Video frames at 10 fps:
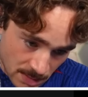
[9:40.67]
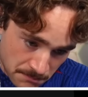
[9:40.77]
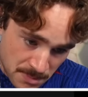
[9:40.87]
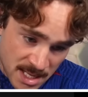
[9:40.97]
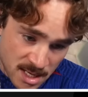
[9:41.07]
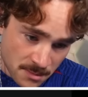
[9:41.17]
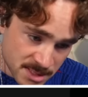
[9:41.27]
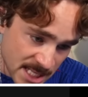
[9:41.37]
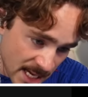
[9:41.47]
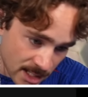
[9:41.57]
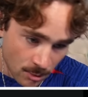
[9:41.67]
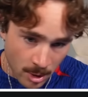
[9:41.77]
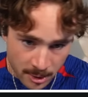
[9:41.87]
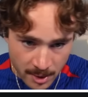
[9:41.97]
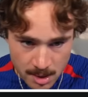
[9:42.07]
Medium attacking
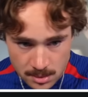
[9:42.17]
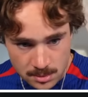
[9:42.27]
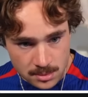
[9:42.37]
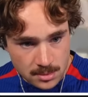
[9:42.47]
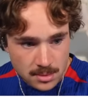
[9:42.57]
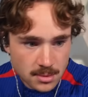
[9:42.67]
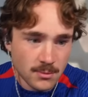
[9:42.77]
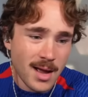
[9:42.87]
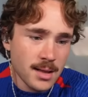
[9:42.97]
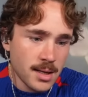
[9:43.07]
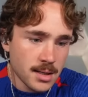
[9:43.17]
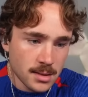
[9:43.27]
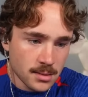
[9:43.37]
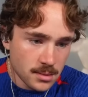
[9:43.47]
work rate. Why, like...